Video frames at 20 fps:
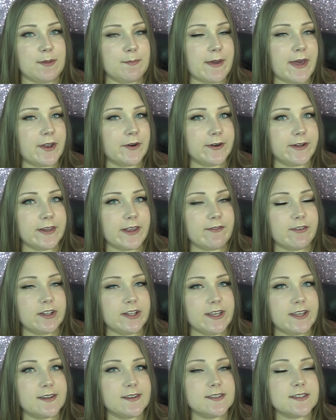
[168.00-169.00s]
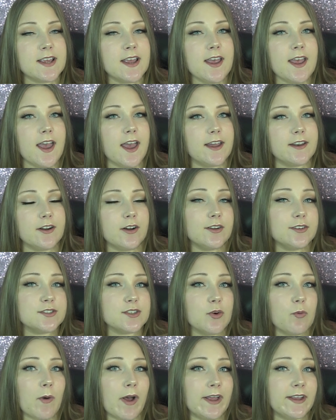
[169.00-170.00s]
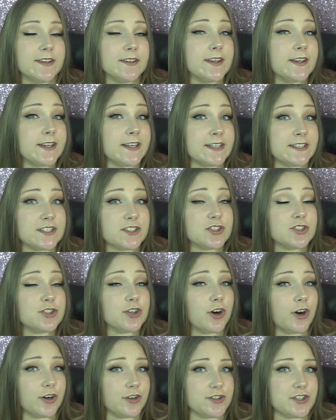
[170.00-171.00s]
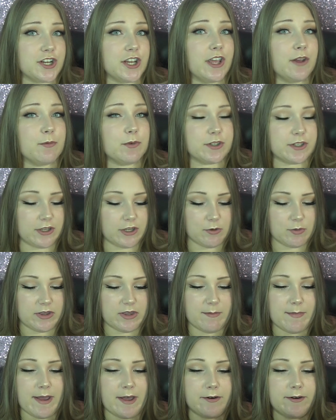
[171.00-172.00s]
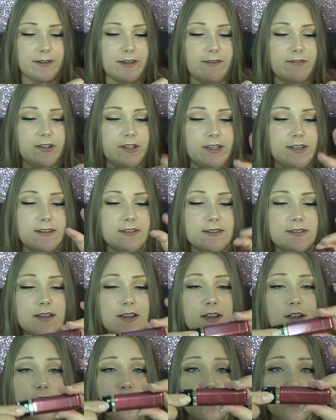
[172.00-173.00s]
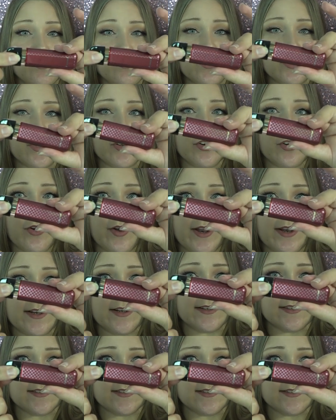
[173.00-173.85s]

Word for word: the battery level is, and also while it's charging, it will tell you what the battery level is. So I'm just gonna go ahead and